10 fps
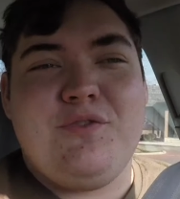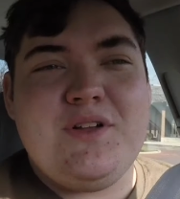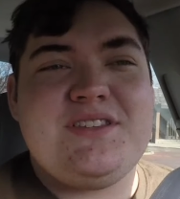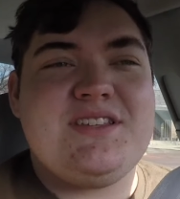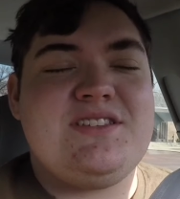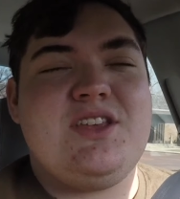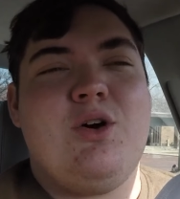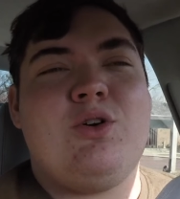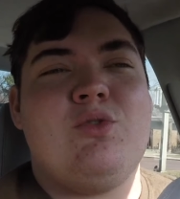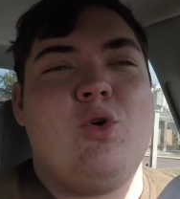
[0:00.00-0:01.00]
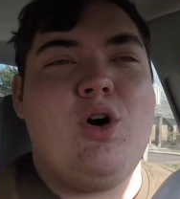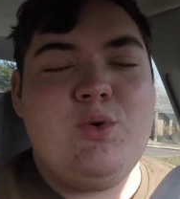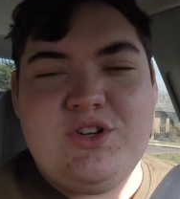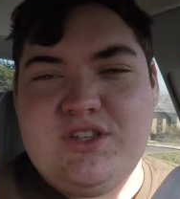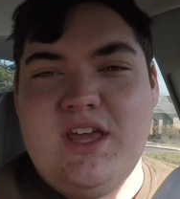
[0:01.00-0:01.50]
For instance, the owner
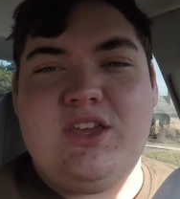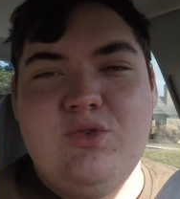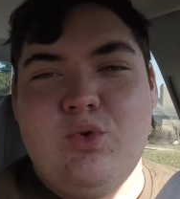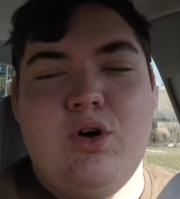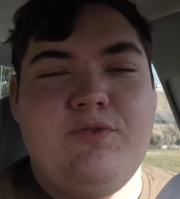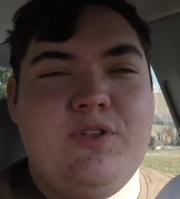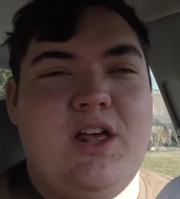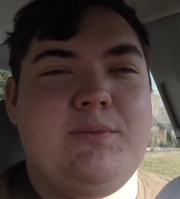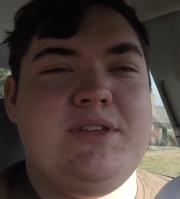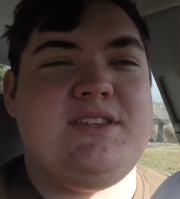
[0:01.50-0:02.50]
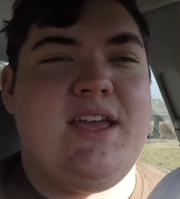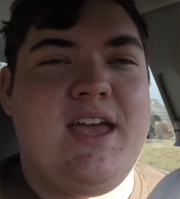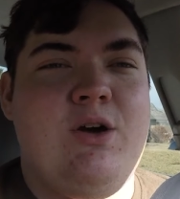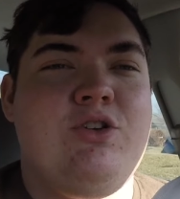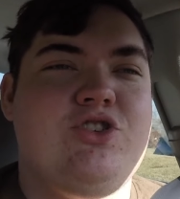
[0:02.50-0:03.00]
Roy, which thank you Roy for letting me
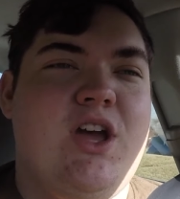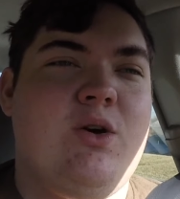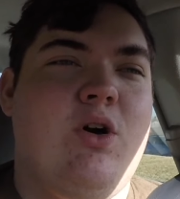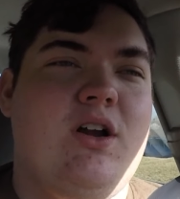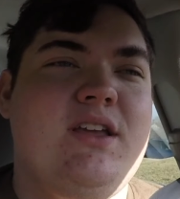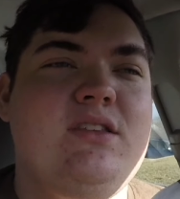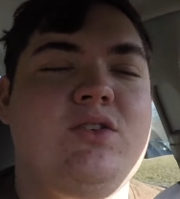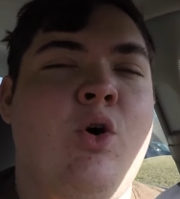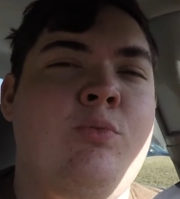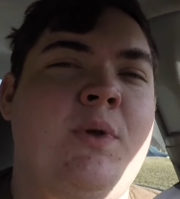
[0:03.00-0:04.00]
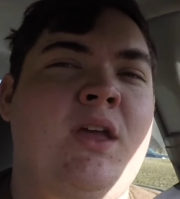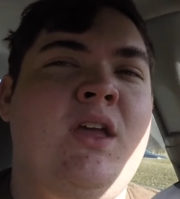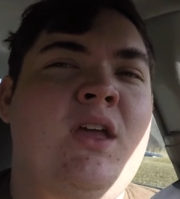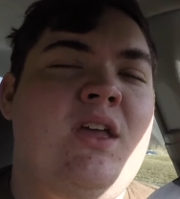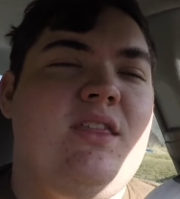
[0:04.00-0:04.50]
take out your Jaguar, he told me
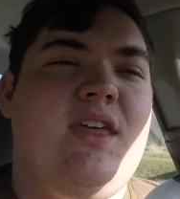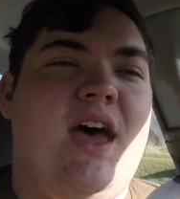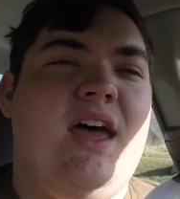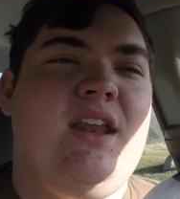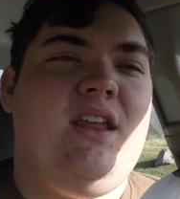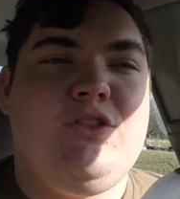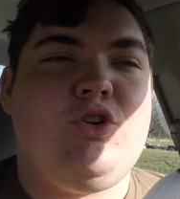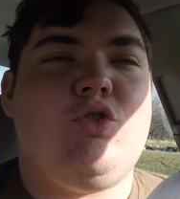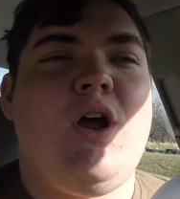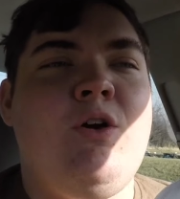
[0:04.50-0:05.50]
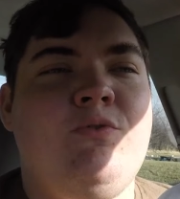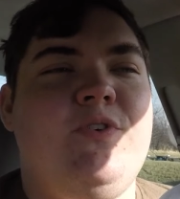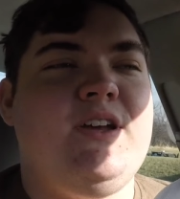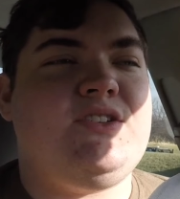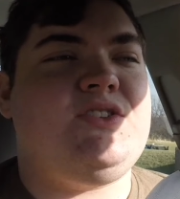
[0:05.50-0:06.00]
that the Crown
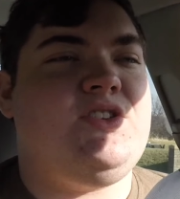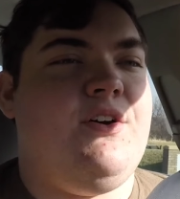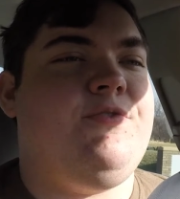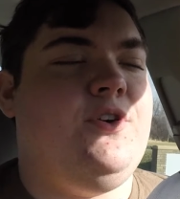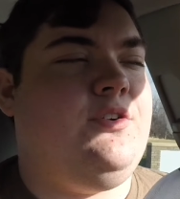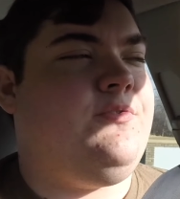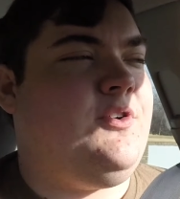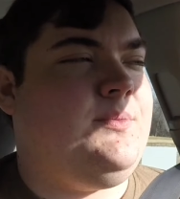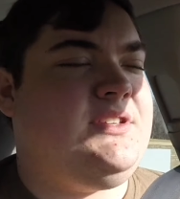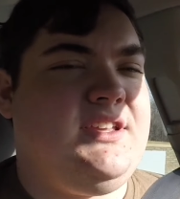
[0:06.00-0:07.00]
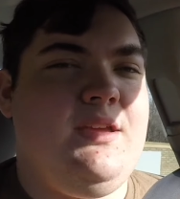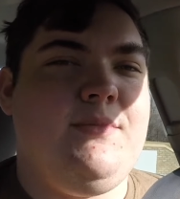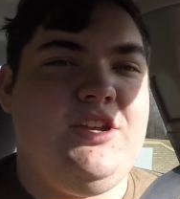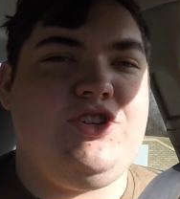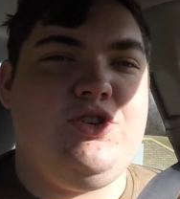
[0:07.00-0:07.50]
Vic suffered from the
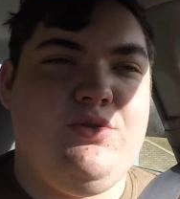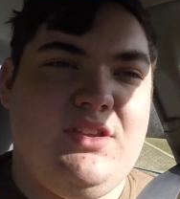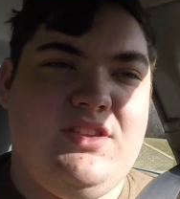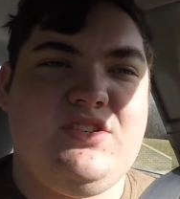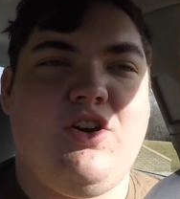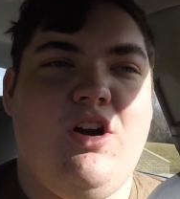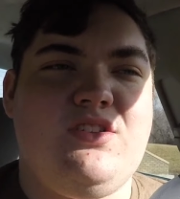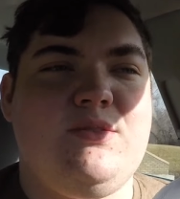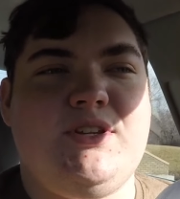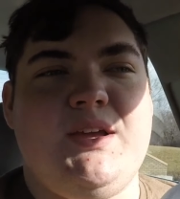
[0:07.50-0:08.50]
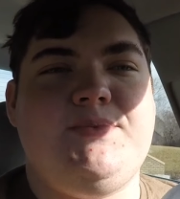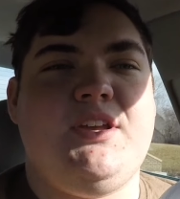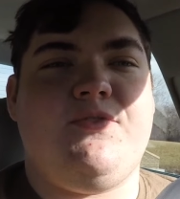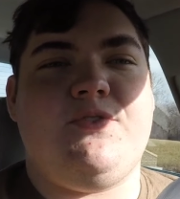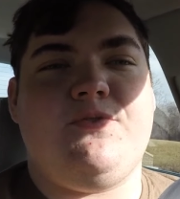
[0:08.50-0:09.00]
same issue that this car sometimes
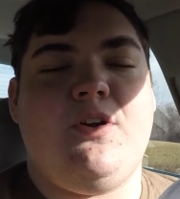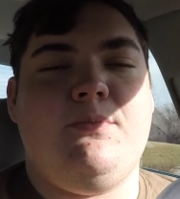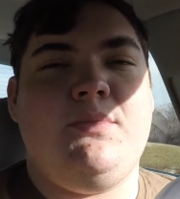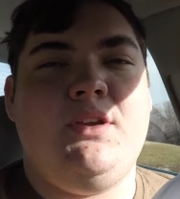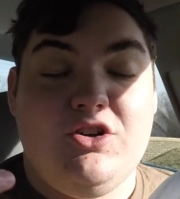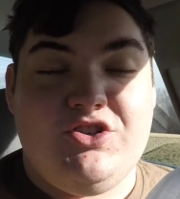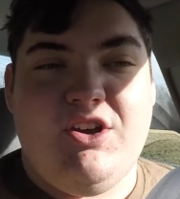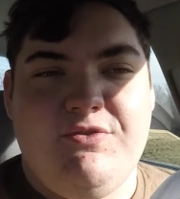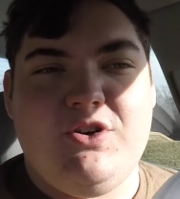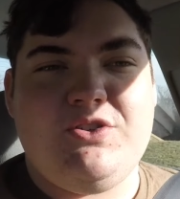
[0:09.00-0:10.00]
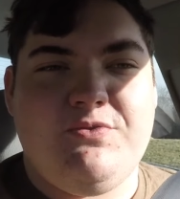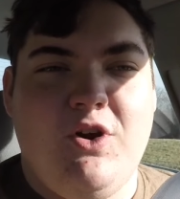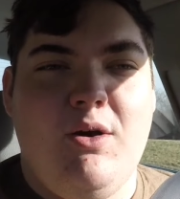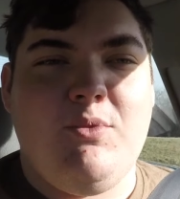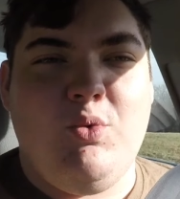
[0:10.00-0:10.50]
suffer from or suffers
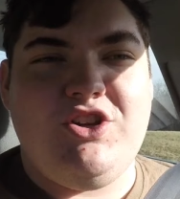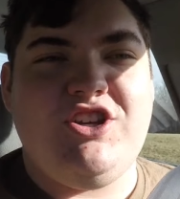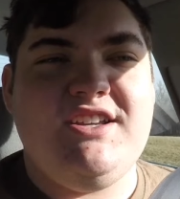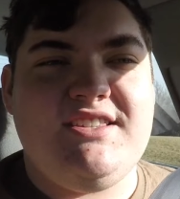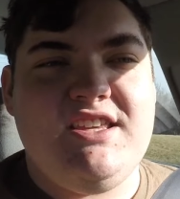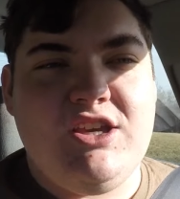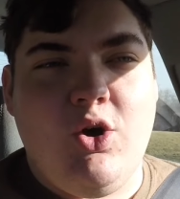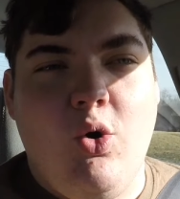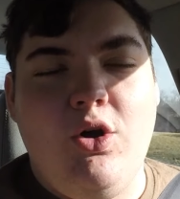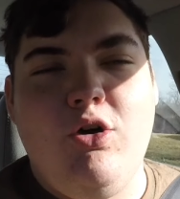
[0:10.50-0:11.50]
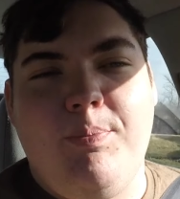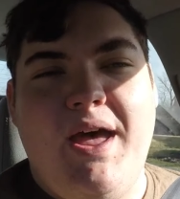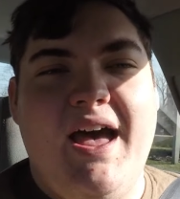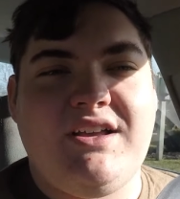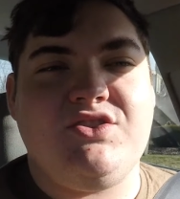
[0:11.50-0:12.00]
from, which is the coil
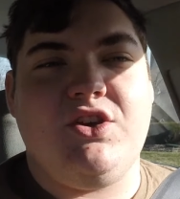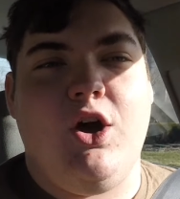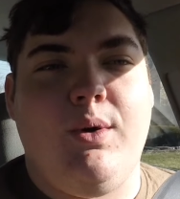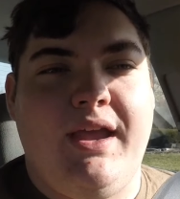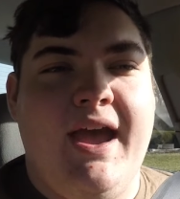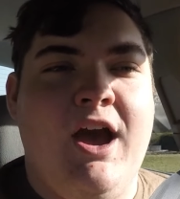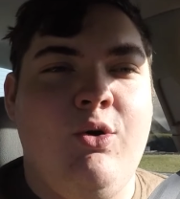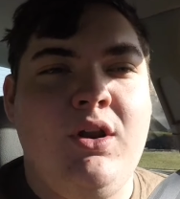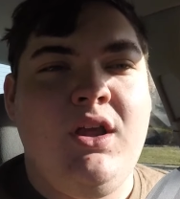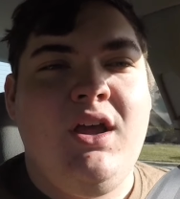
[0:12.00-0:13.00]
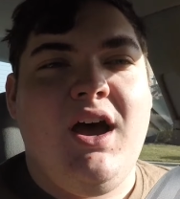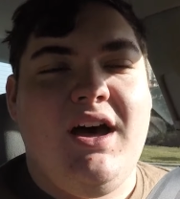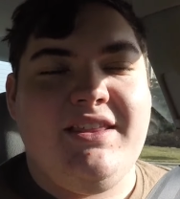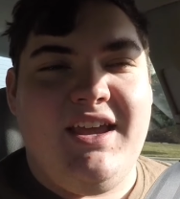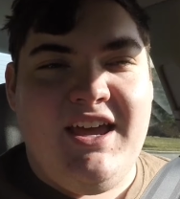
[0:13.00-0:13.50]
packs going out
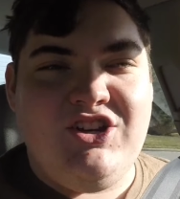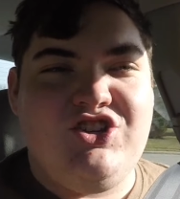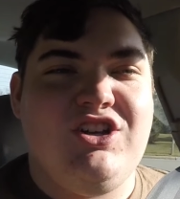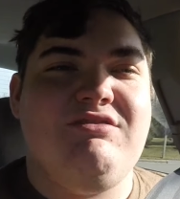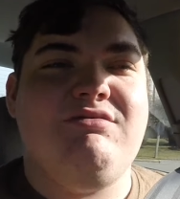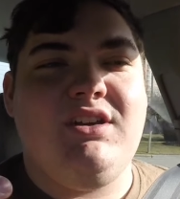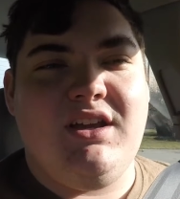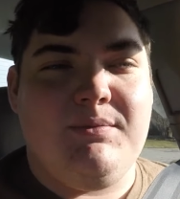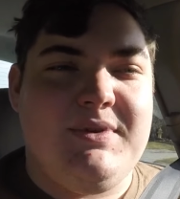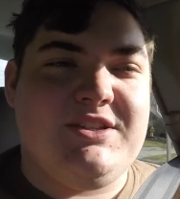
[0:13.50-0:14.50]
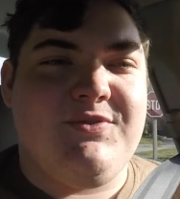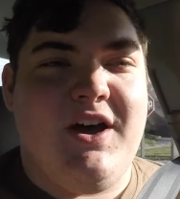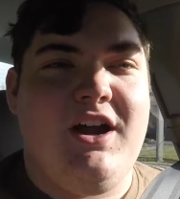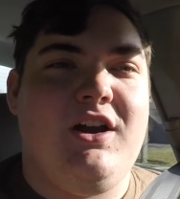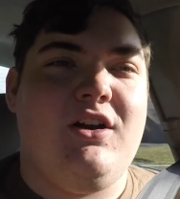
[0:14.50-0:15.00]
on the engine. You get a
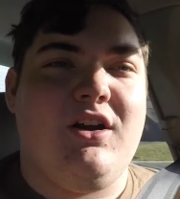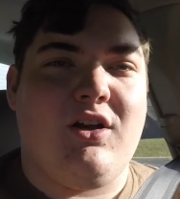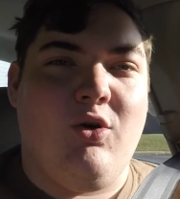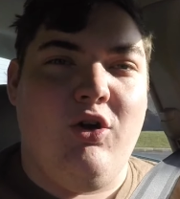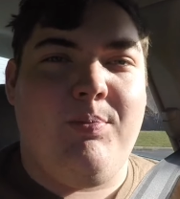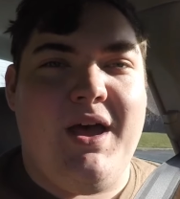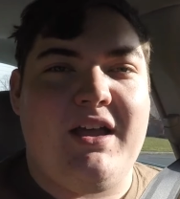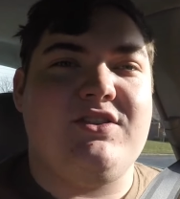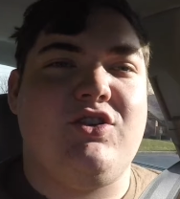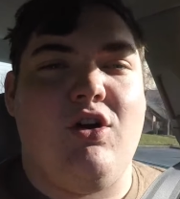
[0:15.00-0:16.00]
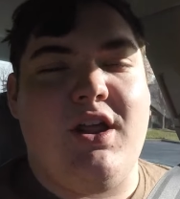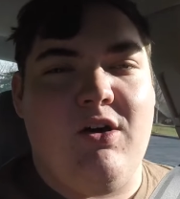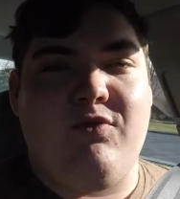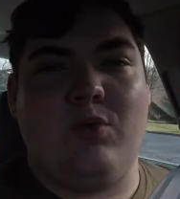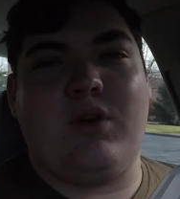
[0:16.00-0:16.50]
misfire, a coil pack has gone
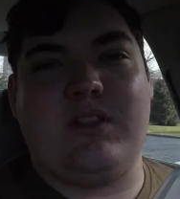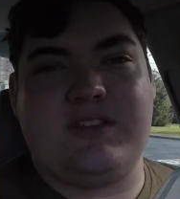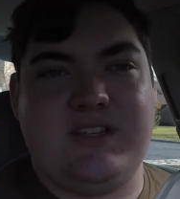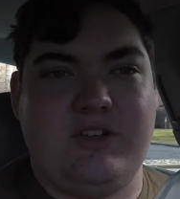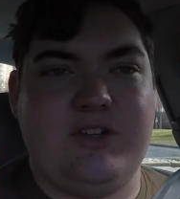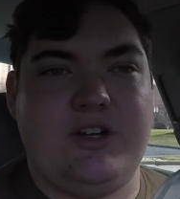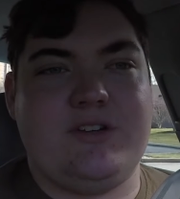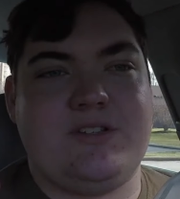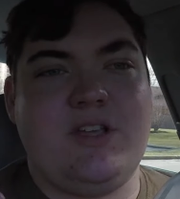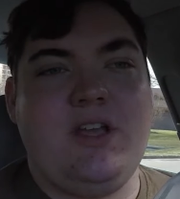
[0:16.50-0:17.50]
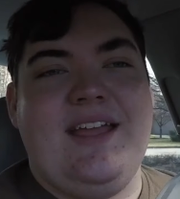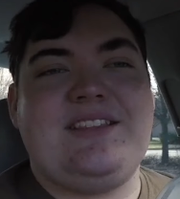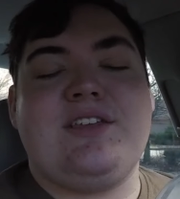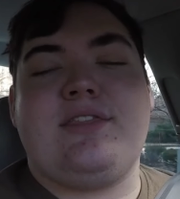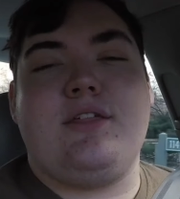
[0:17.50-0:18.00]
out for one of the cylinders.
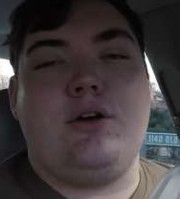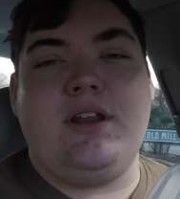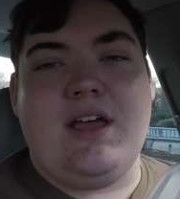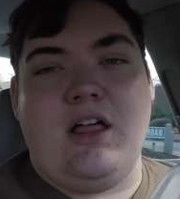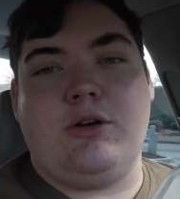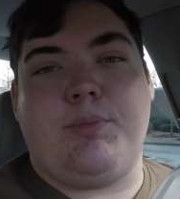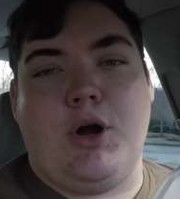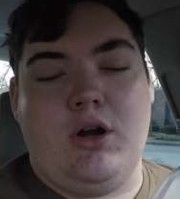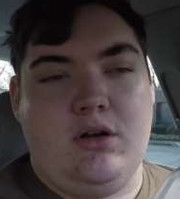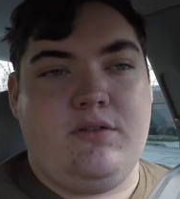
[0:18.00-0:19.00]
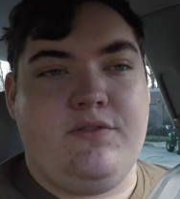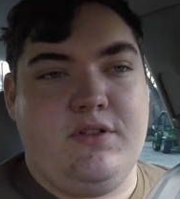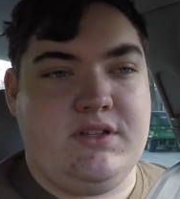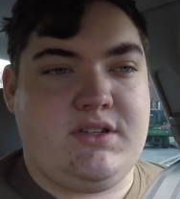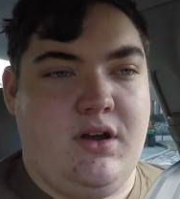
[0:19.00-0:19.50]
It's a $30 part
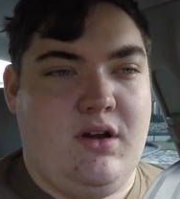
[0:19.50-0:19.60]
for this